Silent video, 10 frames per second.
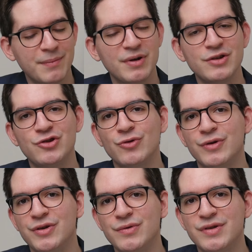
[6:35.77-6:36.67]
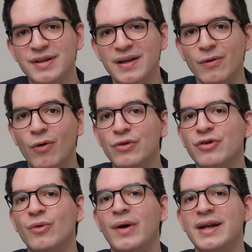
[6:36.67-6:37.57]
but enjoy using the
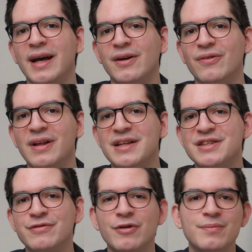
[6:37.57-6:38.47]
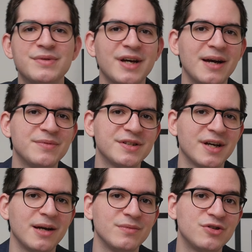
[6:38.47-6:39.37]
ultra wide angle lens from time to
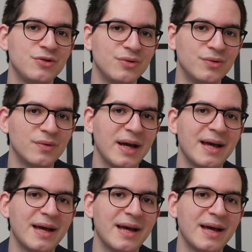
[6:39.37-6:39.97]
time too,